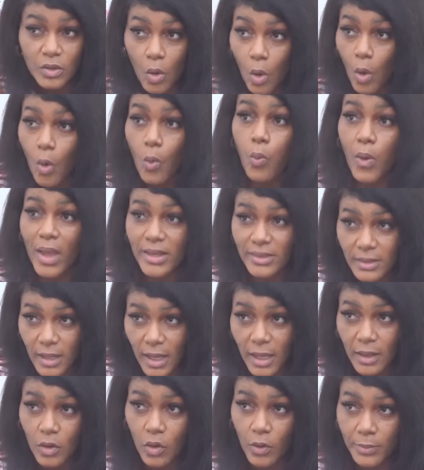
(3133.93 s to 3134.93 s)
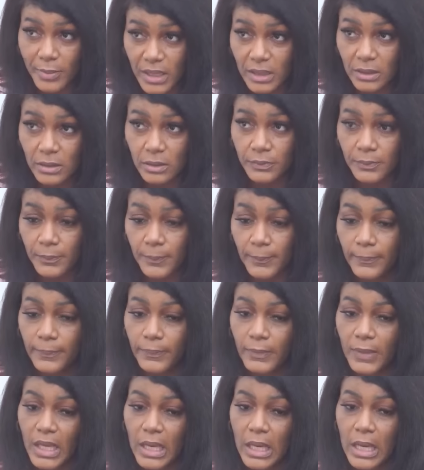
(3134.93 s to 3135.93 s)
or when they are coming.
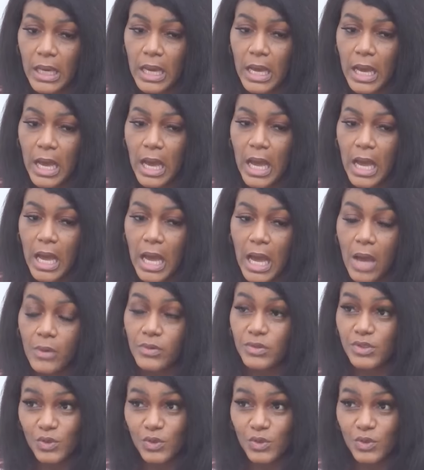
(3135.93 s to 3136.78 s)
I